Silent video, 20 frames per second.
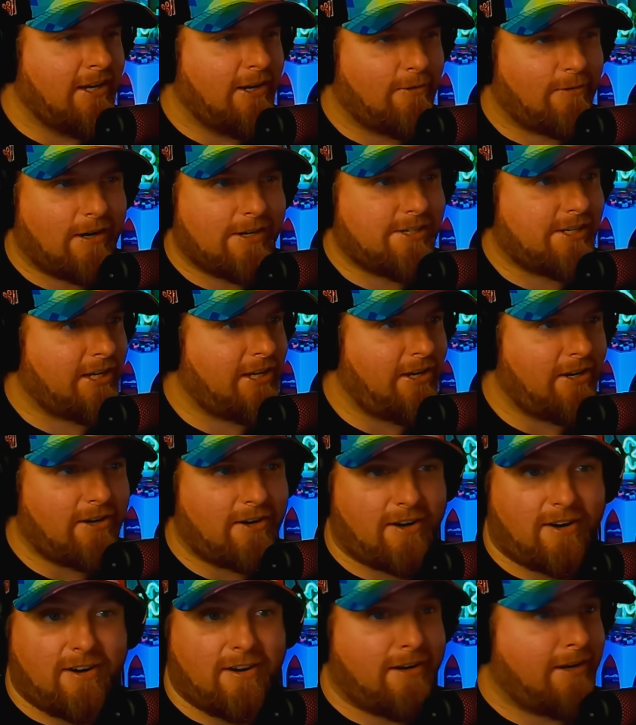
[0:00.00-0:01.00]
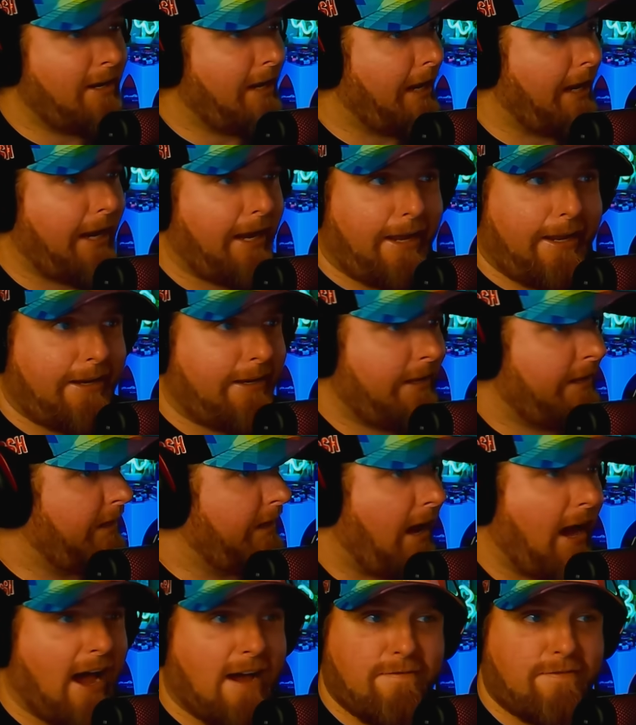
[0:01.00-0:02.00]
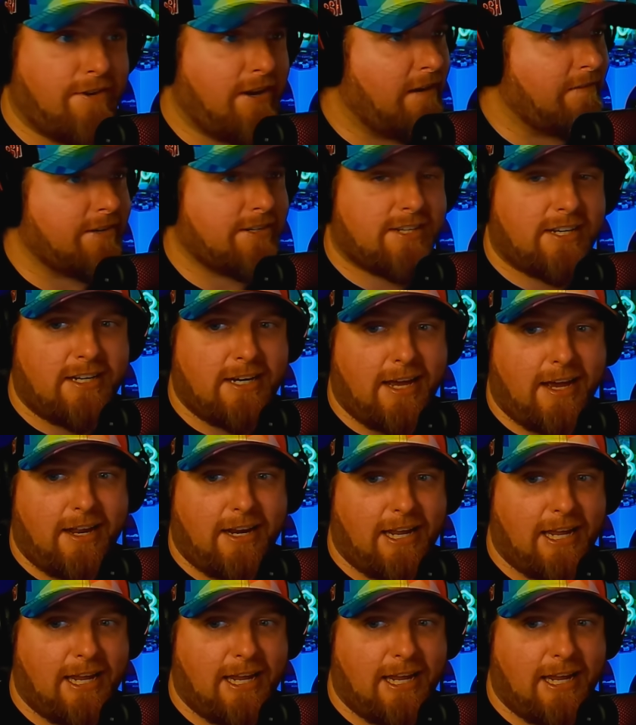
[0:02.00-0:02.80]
Whereas here, I've never seen that